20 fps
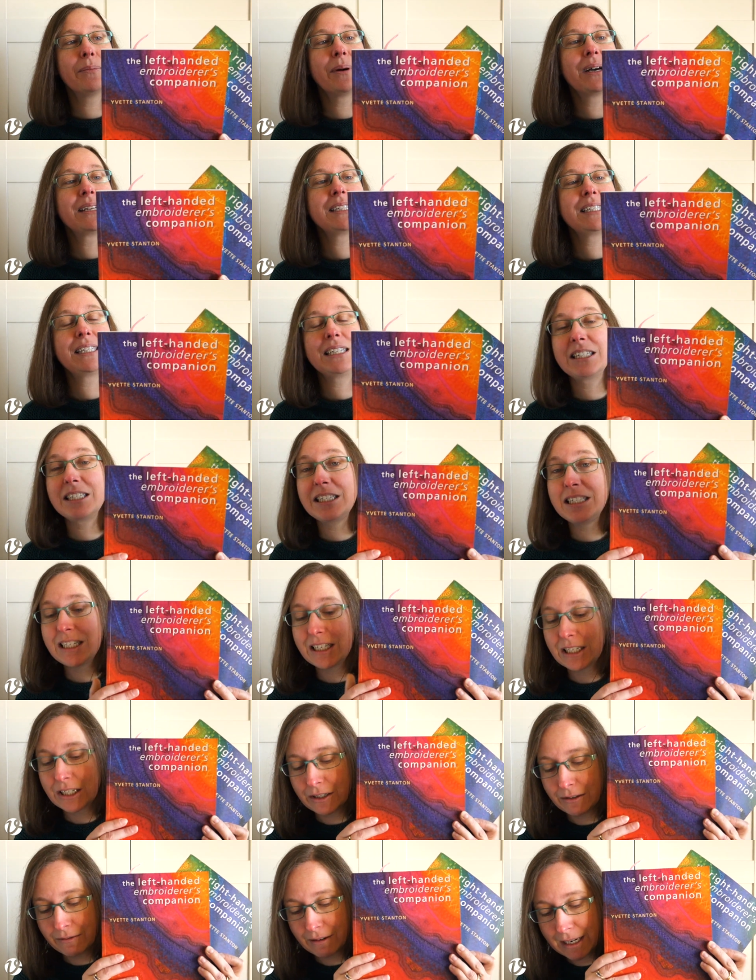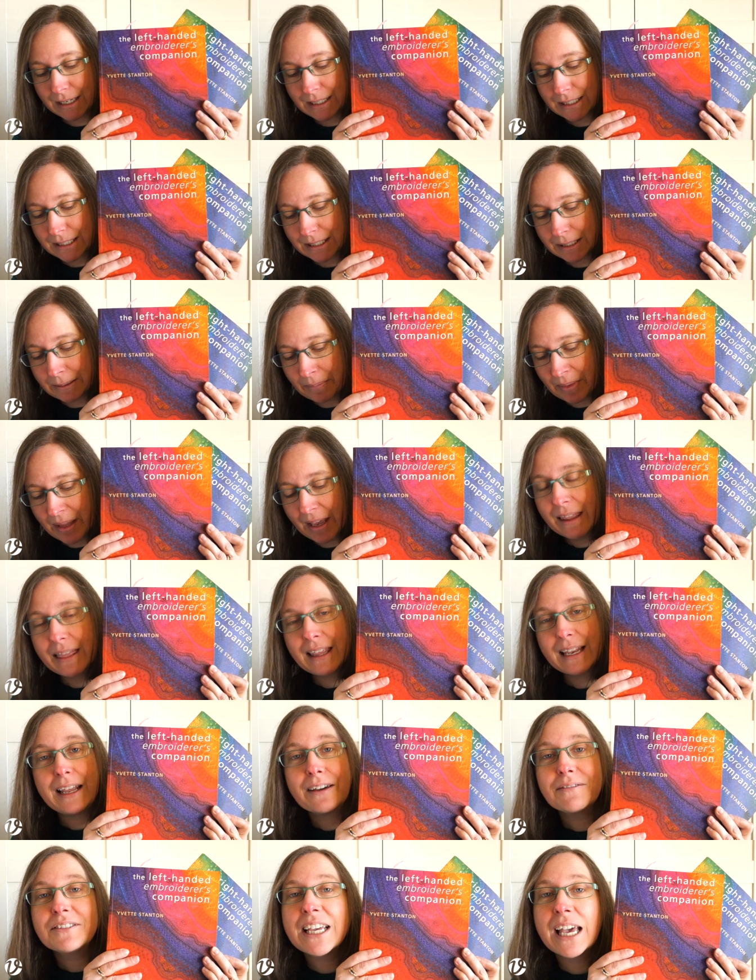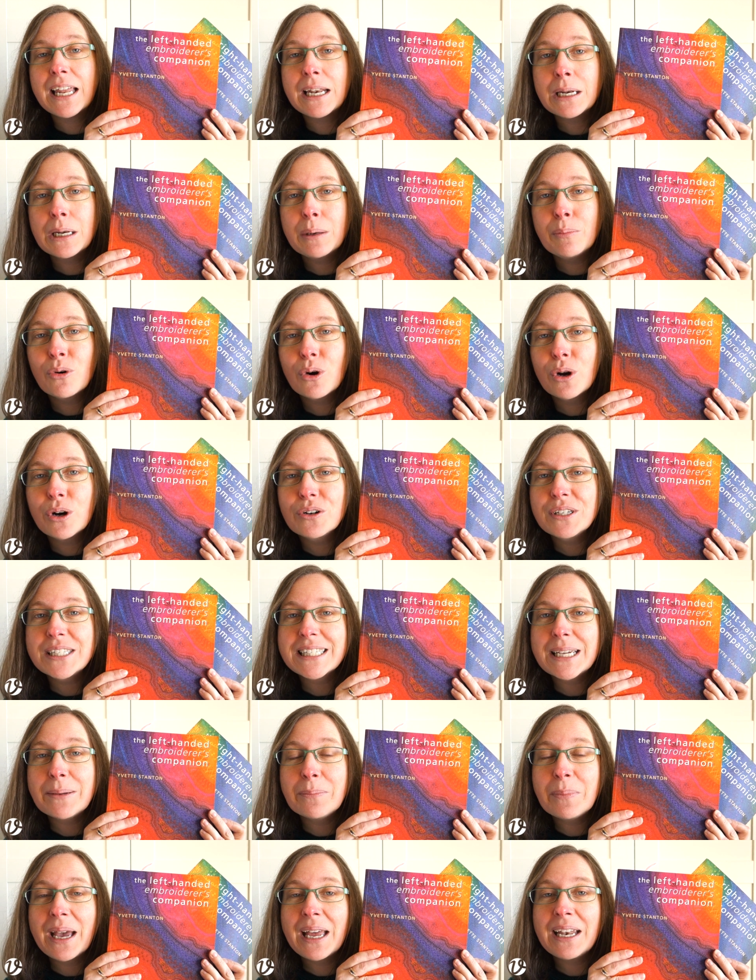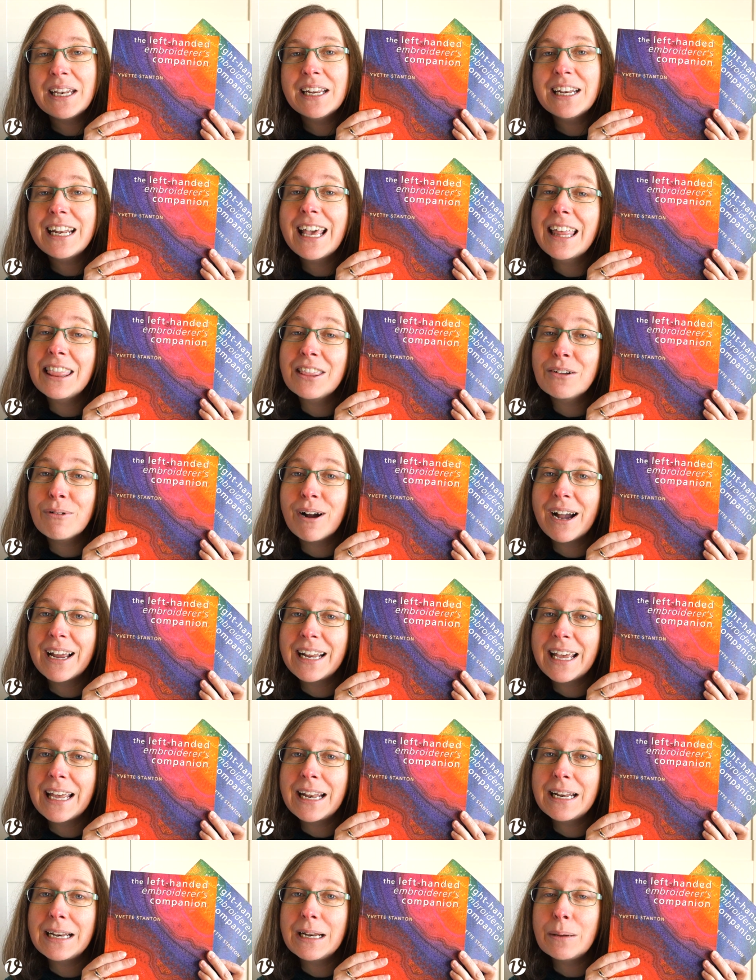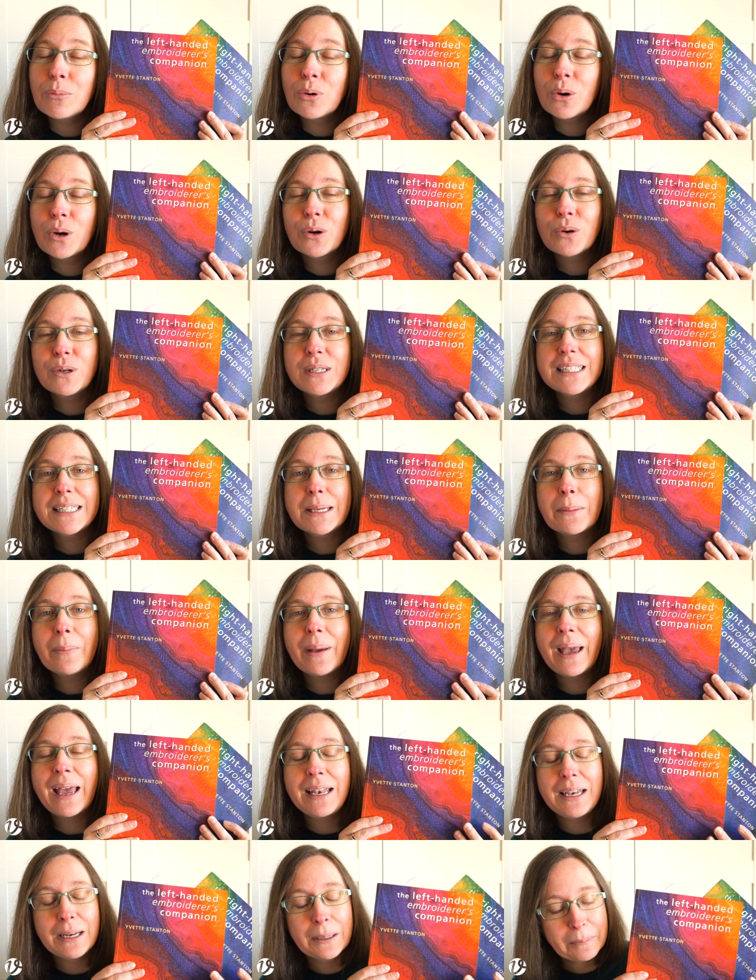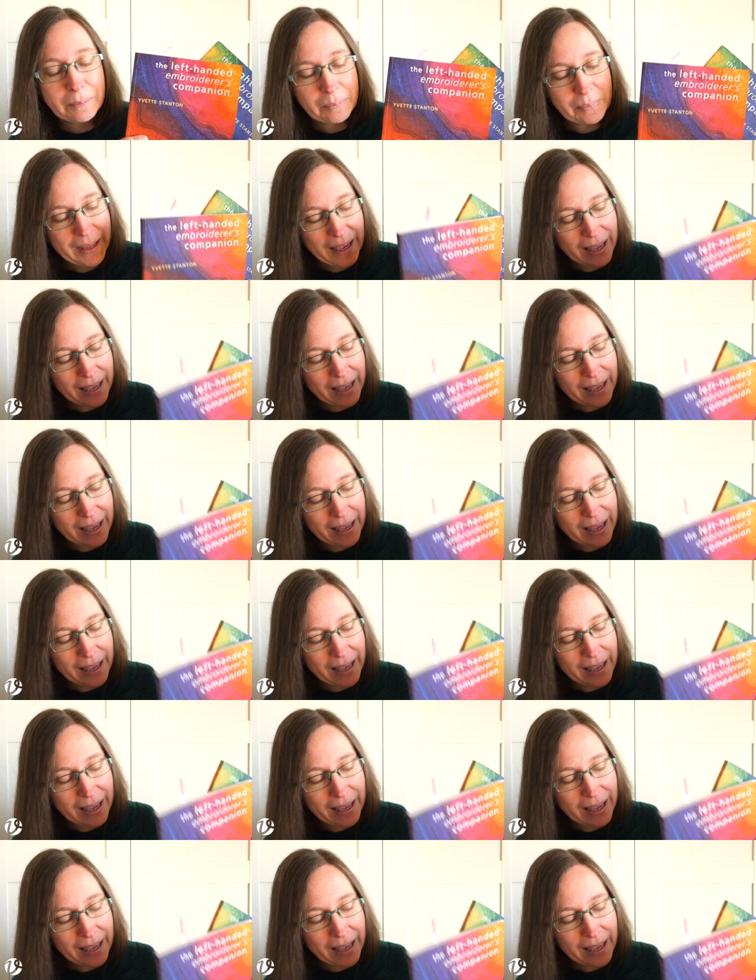my stitch dictionaries, the left-handed embroiderer's companion and the right-handed embroiderer's companion.